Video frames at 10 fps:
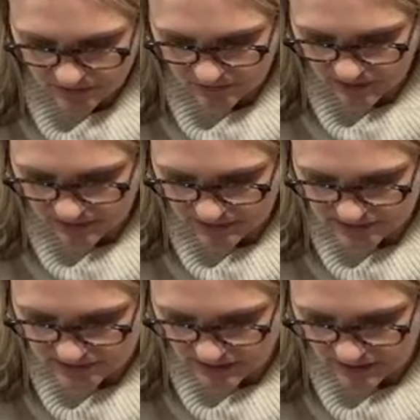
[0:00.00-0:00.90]
right
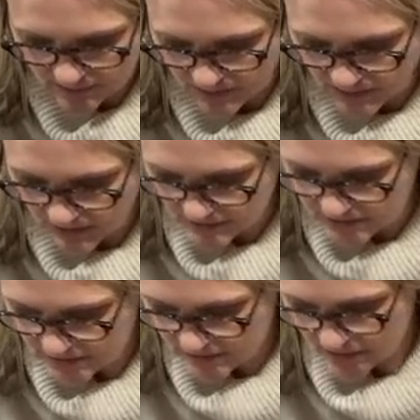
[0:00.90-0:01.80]
inside of my
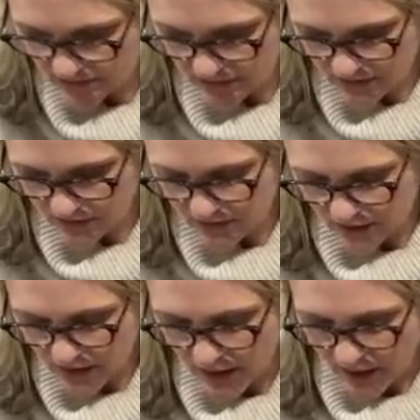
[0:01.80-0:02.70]
exterior.
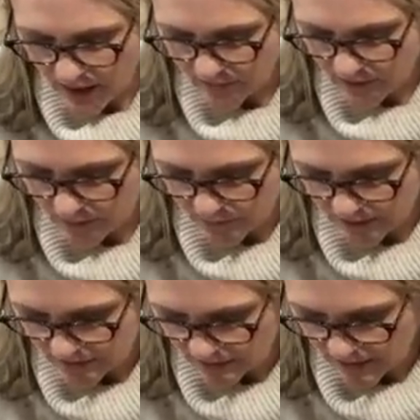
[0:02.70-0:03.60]
I'm gonna
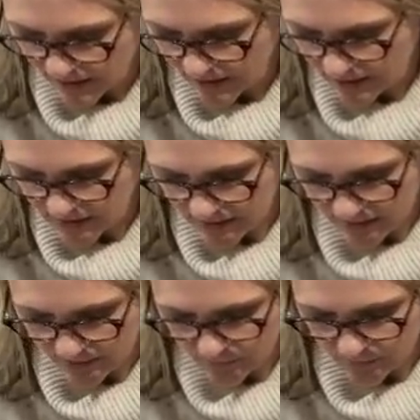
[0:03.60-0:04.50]
be lining
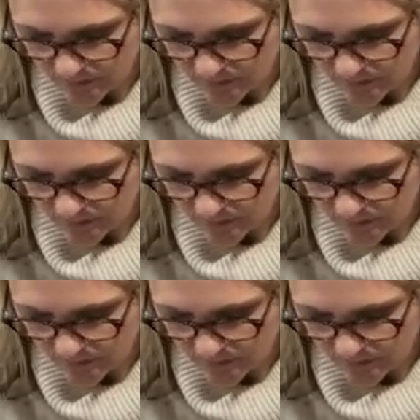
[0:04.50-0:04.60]
up